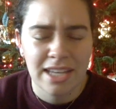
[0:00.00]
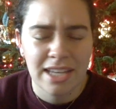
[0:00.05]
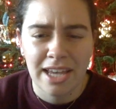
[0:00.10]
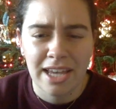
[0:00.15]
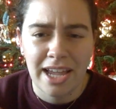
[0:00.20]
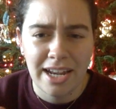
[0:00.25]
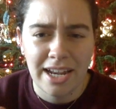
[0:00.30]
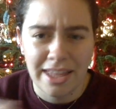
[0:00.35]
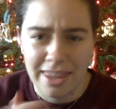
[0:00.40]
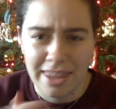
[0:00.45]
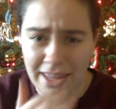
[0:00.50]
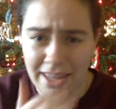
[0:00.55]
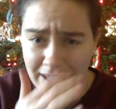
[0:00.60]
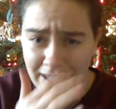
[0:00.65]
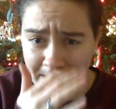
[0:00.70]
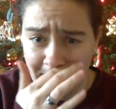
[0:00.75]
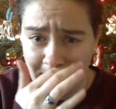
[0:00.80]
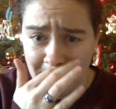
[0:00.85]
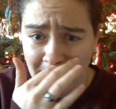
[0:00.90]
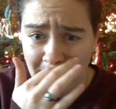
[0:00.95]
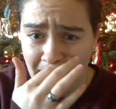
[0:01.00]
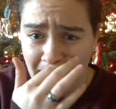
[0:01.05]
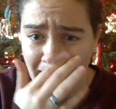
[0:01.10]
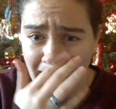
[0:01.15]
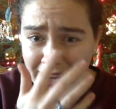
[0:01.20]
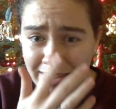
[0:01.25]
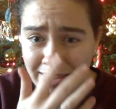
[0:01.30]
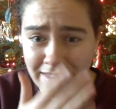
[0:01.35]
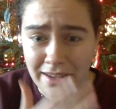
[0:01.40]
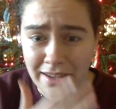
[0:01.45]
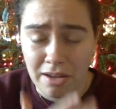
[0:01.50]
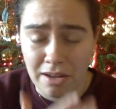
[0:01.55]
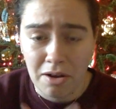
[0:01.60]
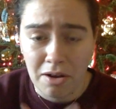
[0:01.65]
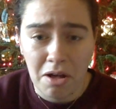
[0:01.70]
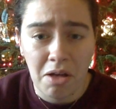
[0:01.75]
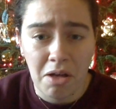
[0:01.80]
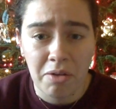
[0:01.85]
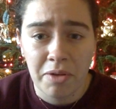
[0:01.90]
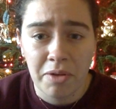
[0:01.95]
Anything. Anything at
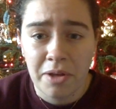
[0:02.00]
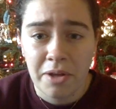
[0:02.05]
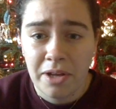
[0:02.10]
all.